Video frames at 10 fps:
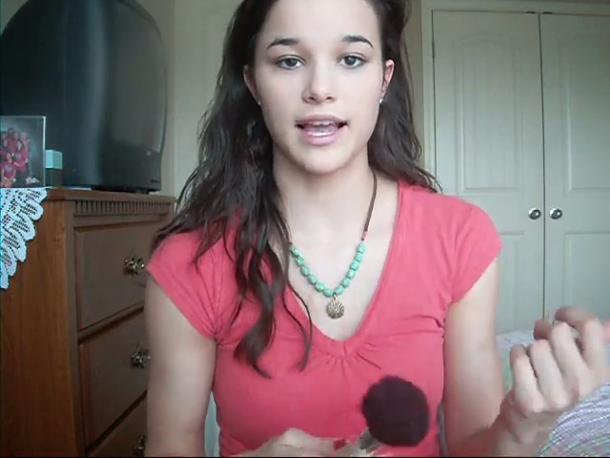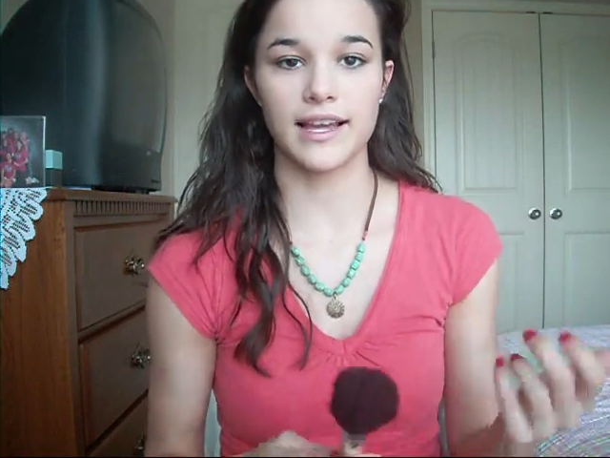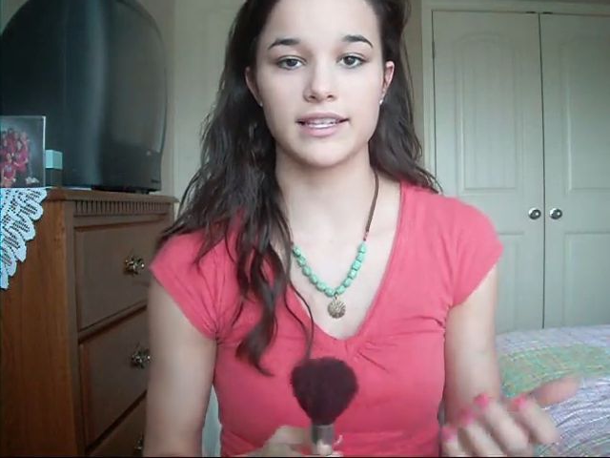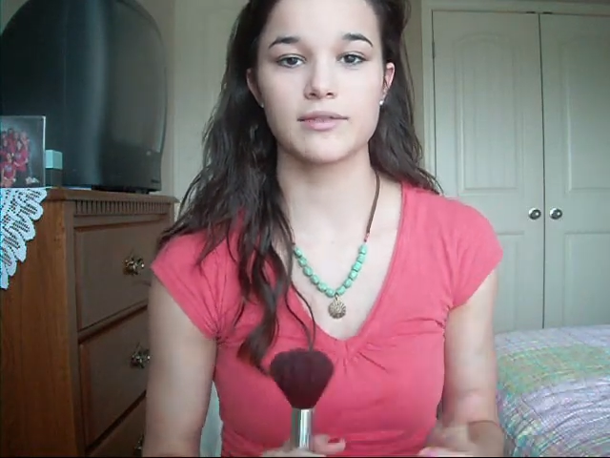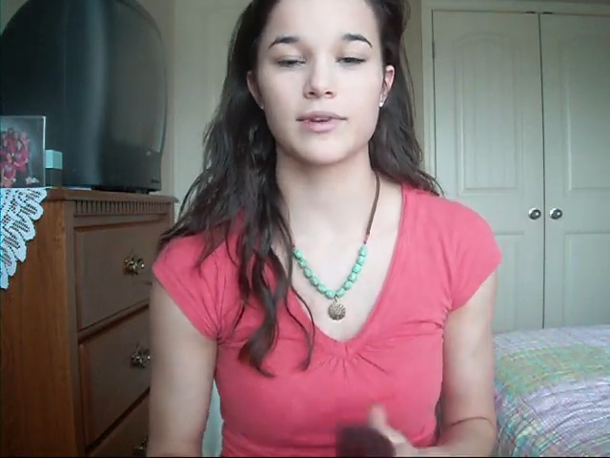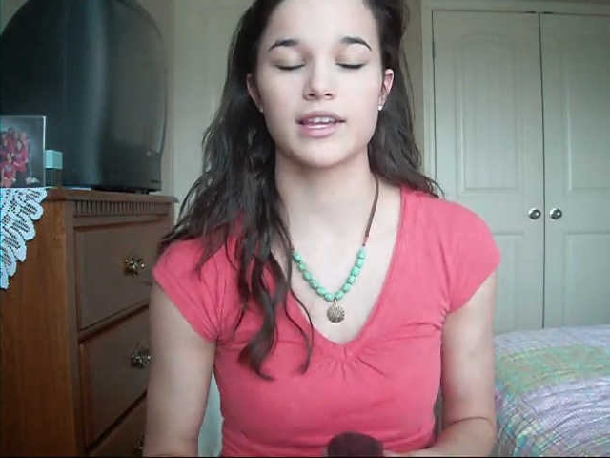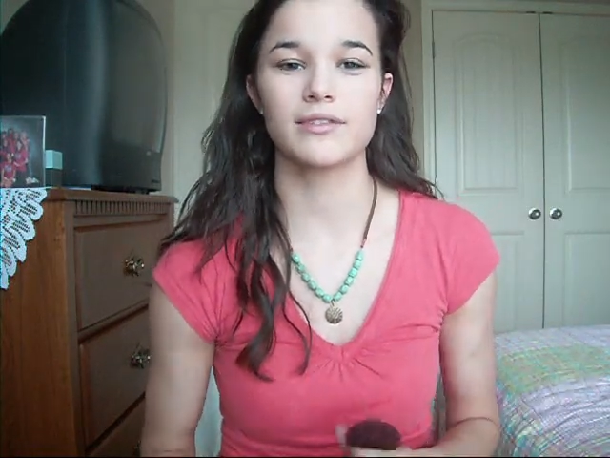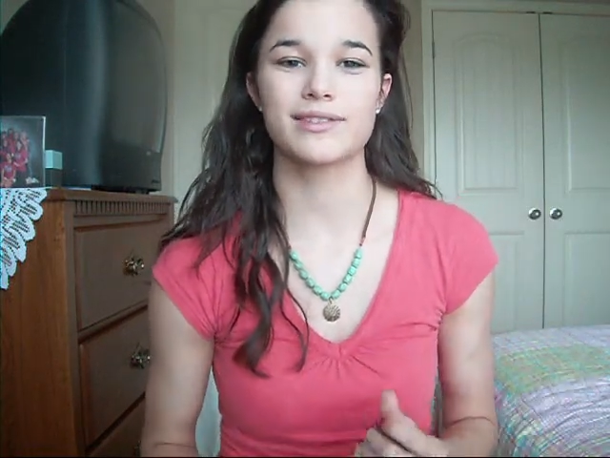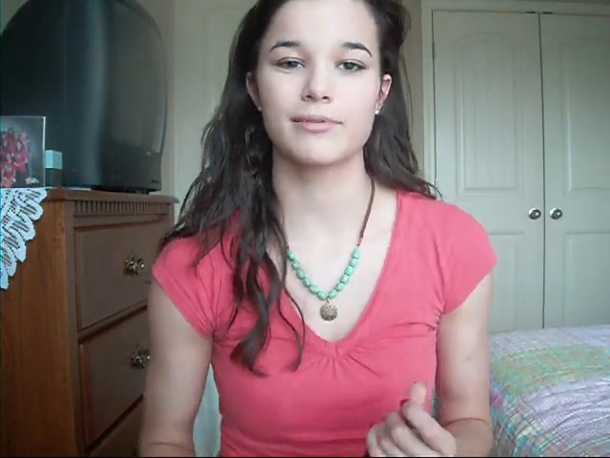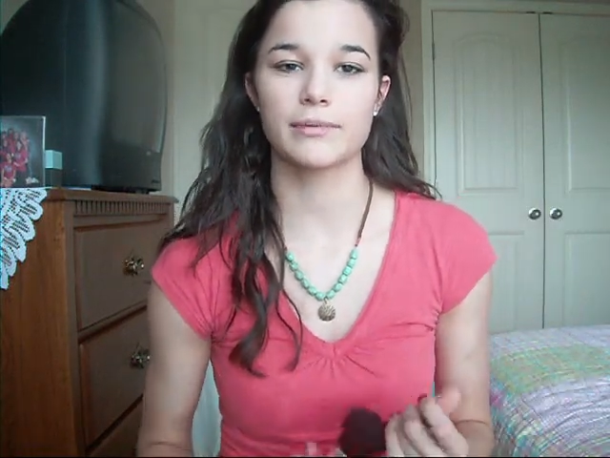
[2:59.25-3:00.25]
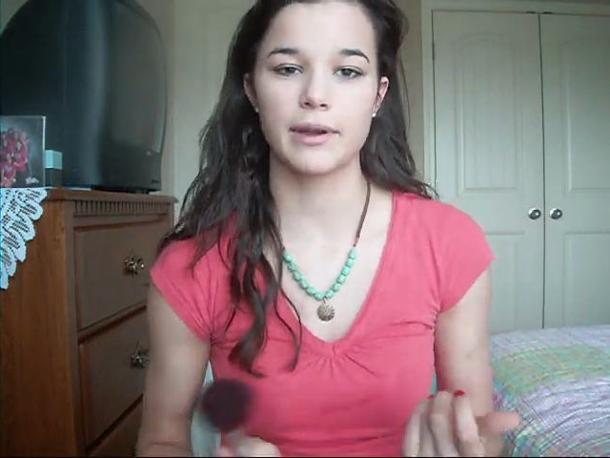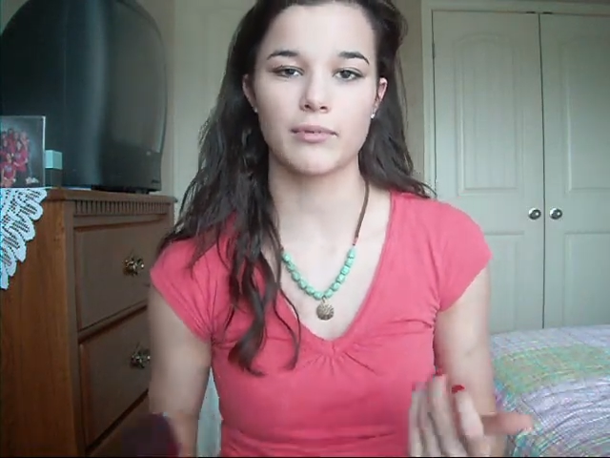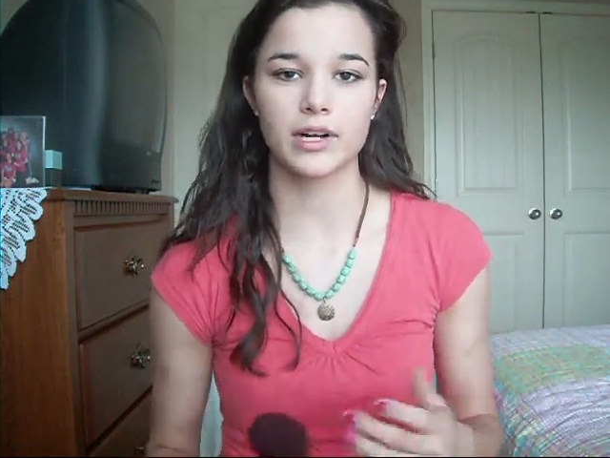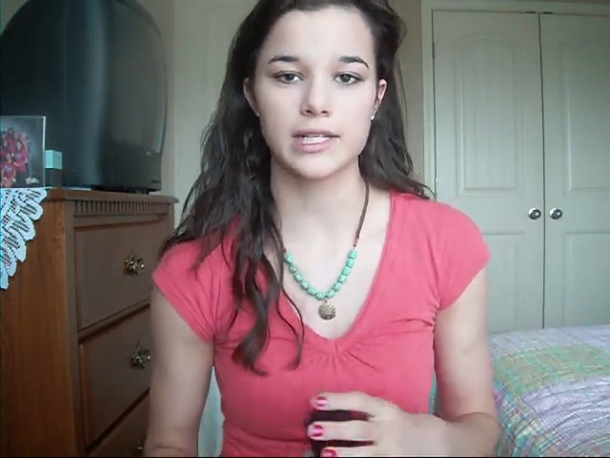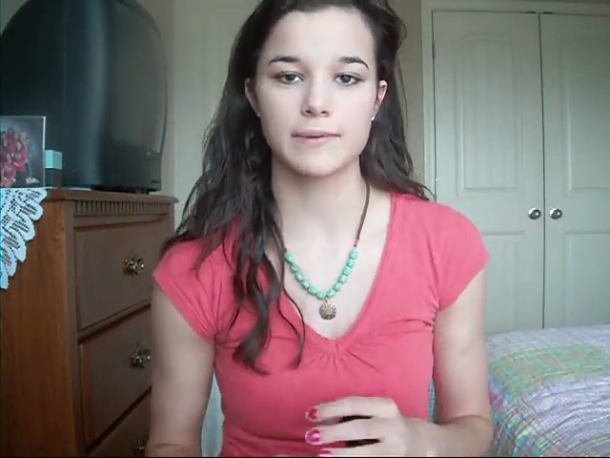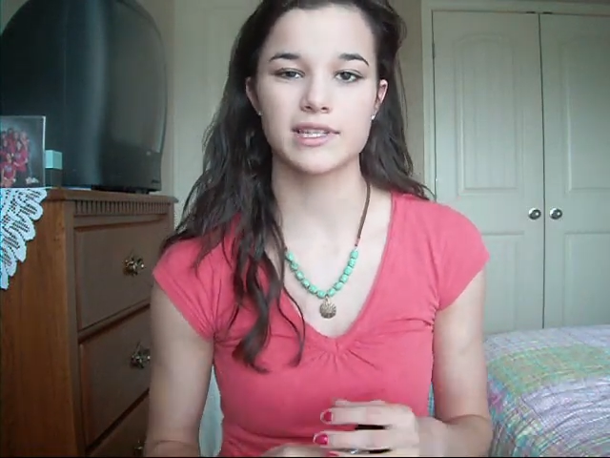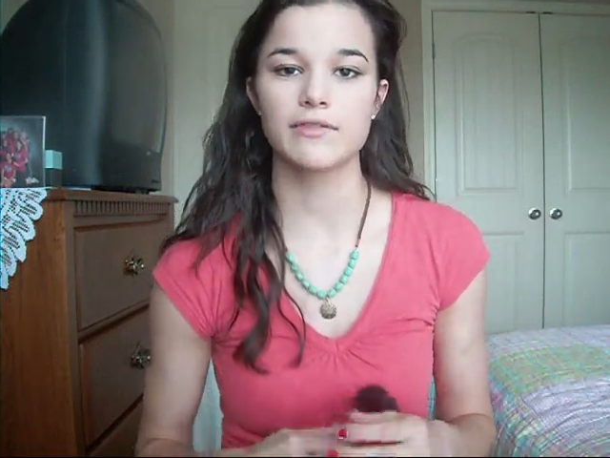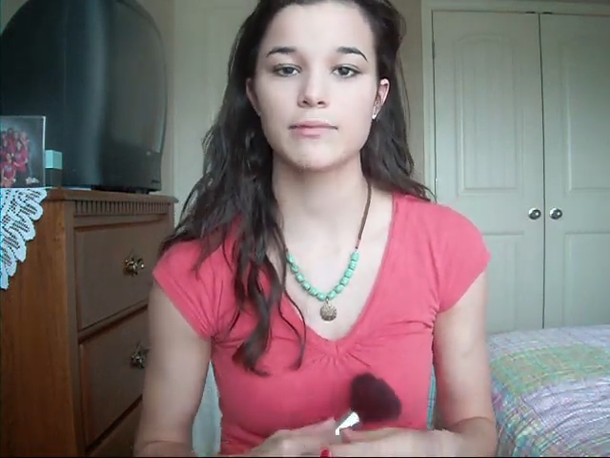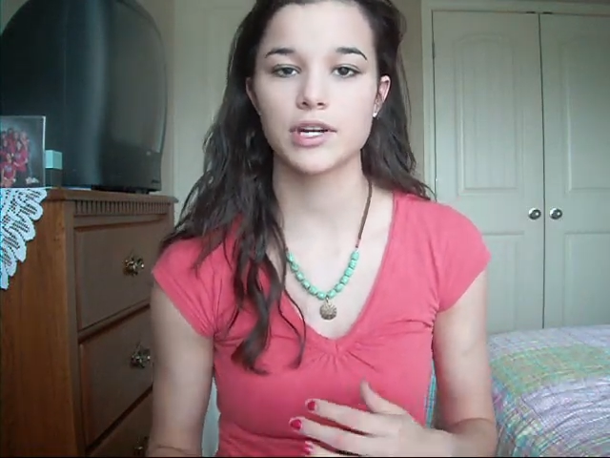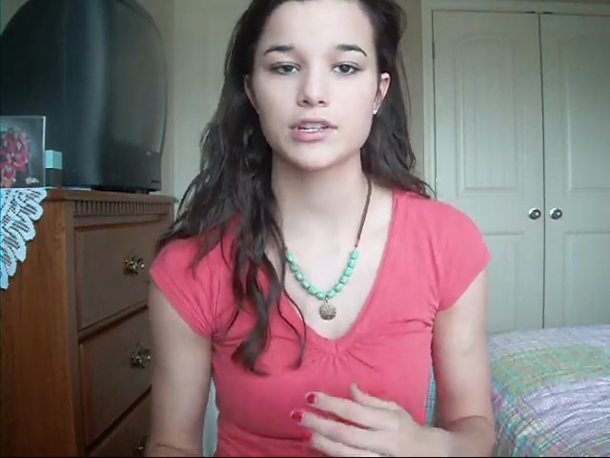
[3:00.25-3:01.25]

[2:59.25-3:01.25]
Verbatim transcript: I didn't want to use one of my more expensive